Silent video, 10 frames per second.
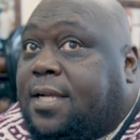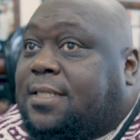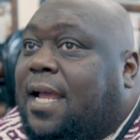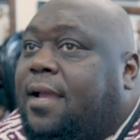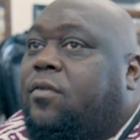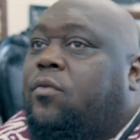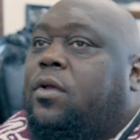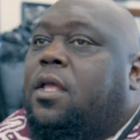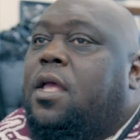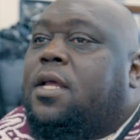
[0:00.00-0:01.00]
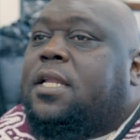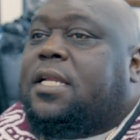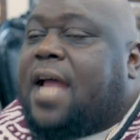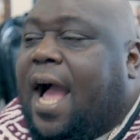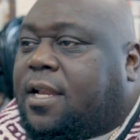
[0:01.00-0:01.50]
Because they,
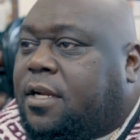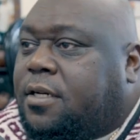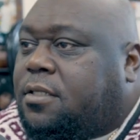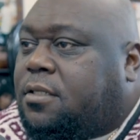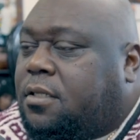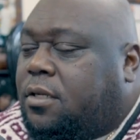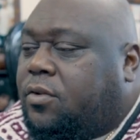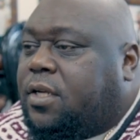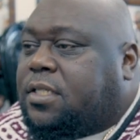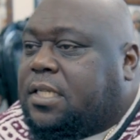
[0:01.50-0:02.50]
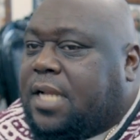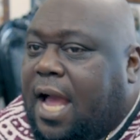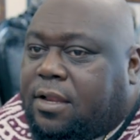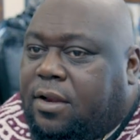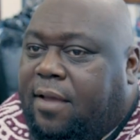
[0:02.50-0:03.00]
the doctors, there's a
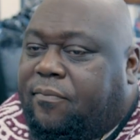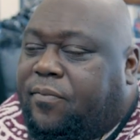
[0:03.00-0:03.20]
doctor